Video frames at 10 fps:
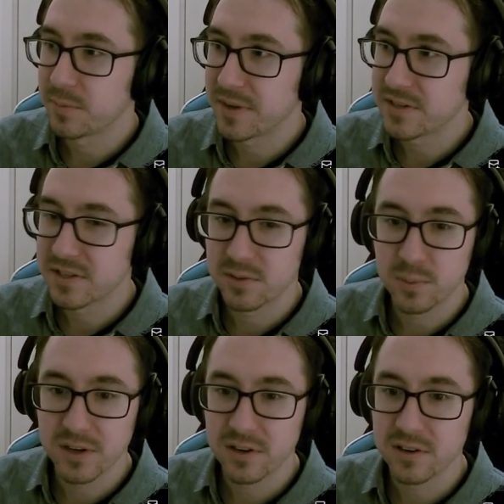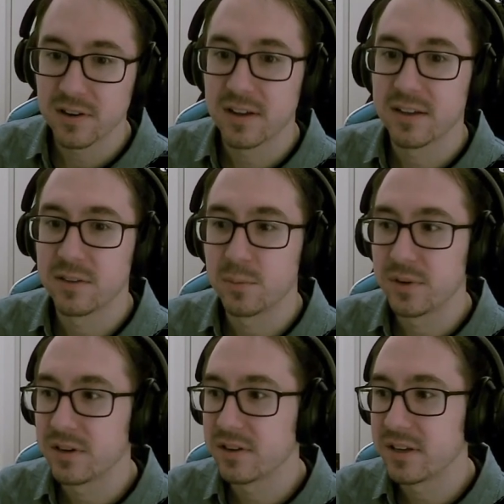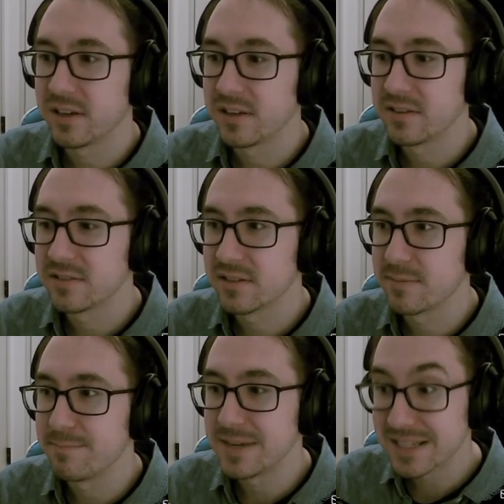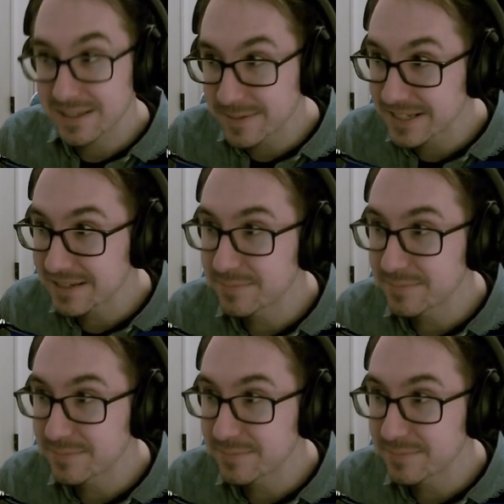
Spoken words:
mention the winner. The winner is Mistman.